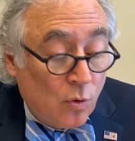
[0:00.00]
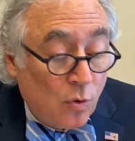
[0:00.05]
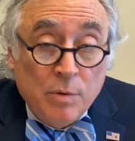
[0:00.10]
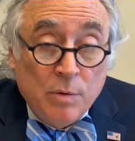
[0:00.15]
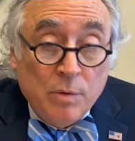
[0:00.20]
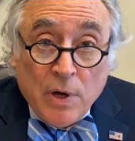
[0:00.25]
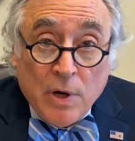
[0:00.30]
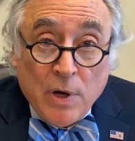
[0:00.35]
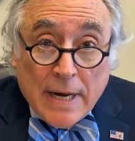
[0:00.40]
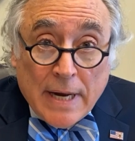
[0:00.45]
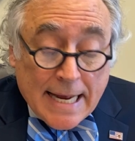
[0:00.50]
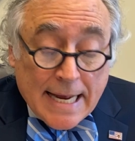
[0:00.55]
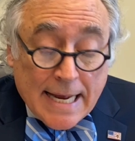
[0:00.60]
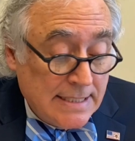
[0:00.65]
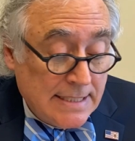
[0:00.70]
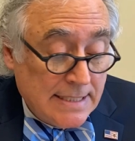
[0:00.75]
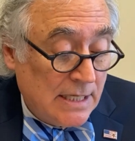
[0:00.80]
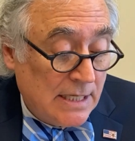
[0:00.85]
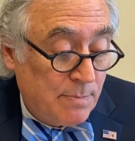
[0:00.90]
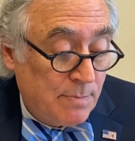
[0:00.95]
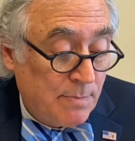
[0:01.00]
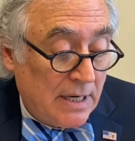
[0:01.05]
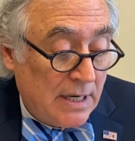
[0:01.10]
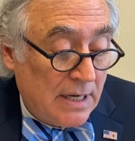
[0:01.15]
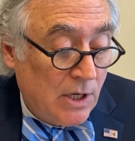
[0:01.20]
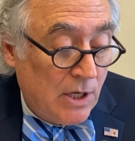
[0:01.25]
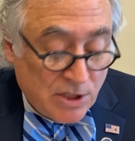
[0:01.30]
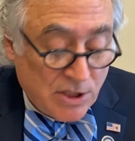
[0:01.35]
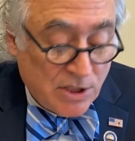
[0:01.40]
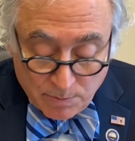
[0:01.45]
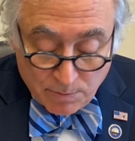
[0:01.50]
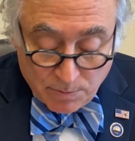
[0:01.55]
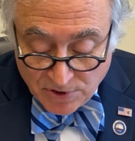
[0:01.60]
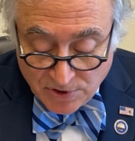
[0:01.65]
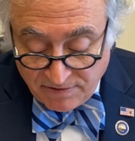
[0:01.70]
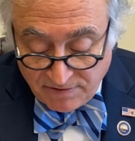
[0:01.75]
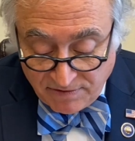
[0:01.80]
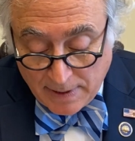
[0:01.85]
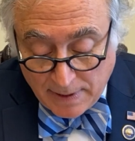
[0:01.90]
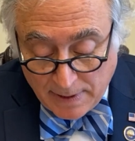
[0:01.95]
or remote access by
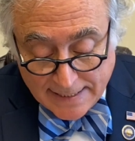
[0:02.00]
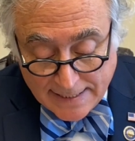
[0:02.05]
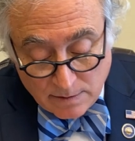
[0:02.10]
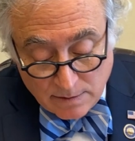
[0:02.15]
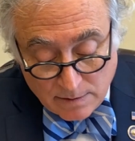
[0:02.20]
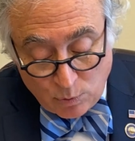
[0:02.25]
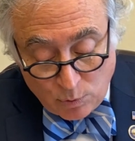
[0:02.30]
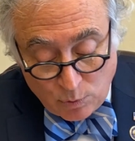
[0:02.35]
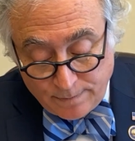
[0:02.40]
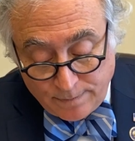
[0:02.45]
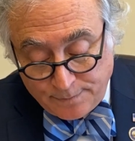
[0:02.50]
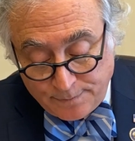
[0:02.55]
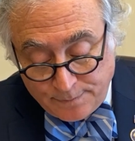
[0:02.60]
customers if possible."